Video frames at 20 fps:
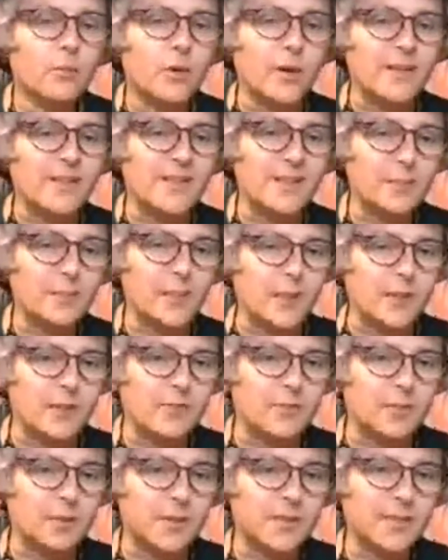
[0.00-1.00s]
rent
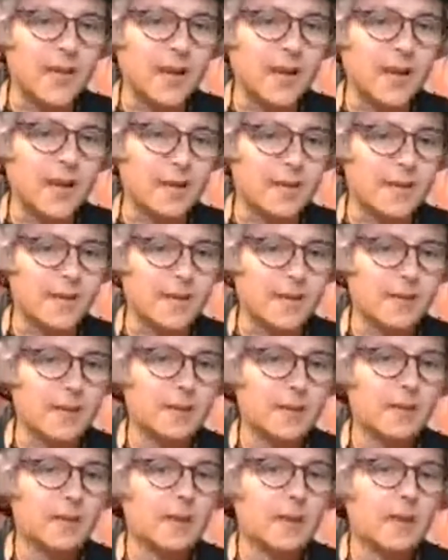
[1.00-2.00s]
space for
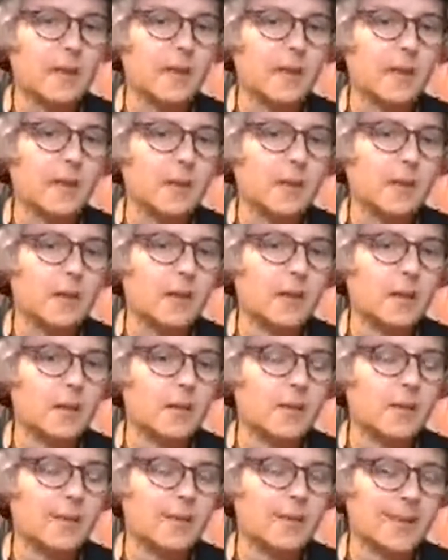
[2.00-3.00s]
tents
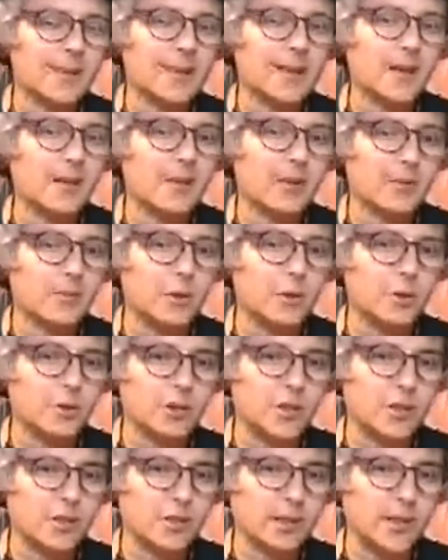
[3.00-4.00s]
to sell their
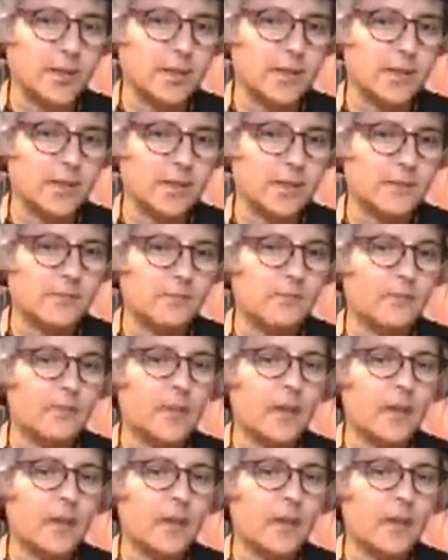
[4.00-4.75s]
merchandise.